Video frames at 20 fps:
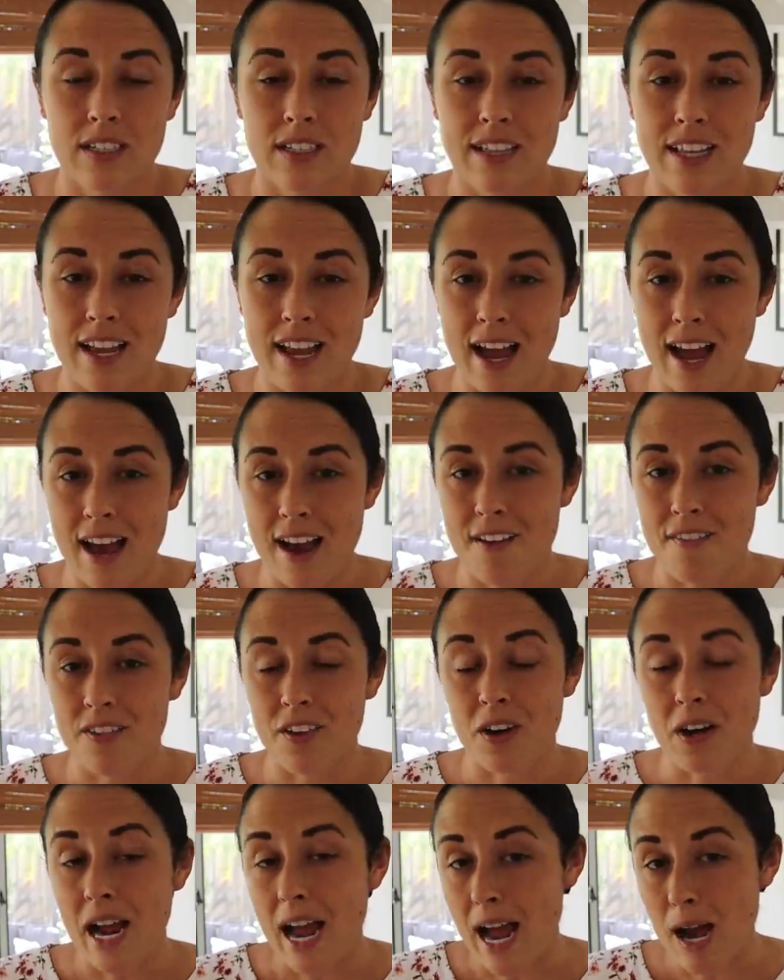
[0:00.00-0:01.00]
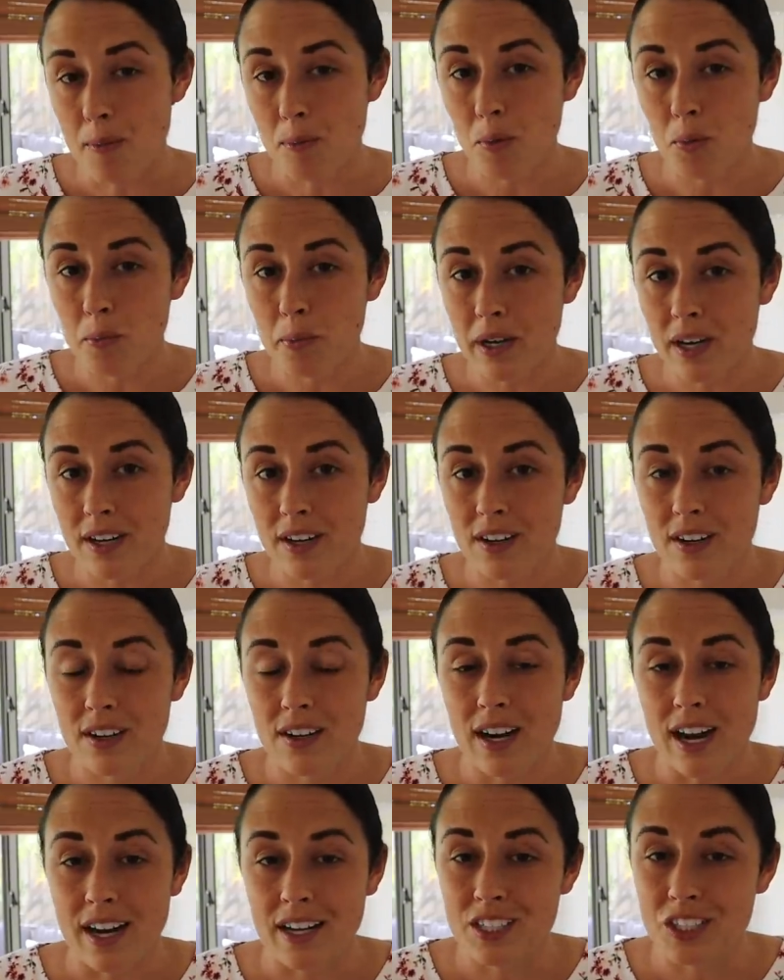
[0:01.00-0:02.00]
They have their apple
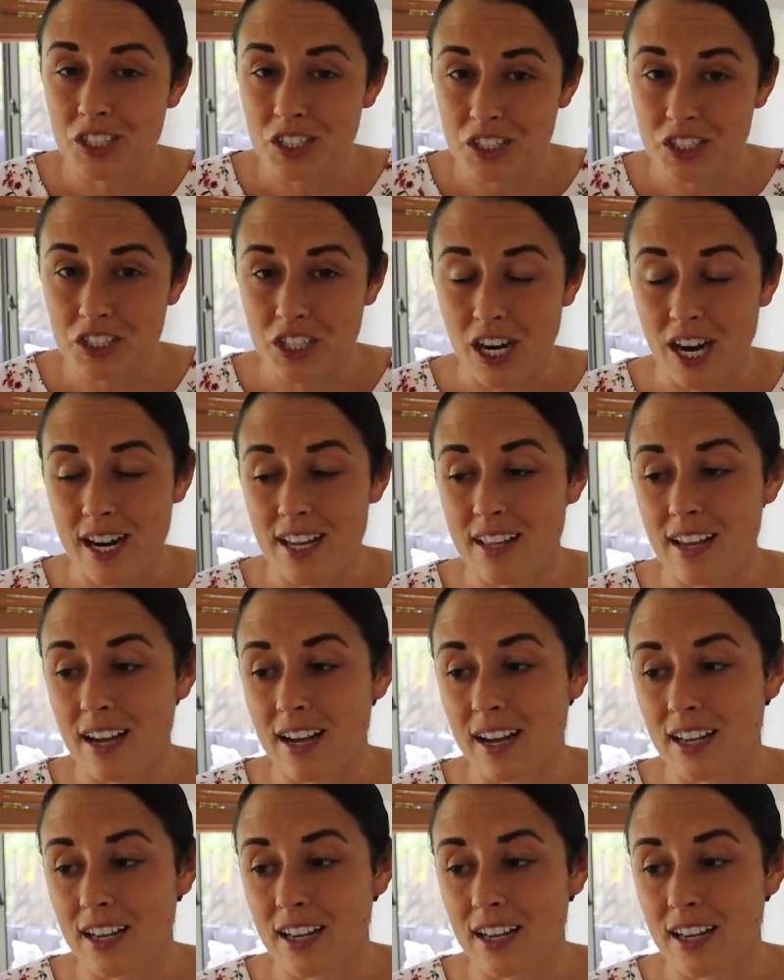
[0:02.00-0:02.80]
butter. I should try that.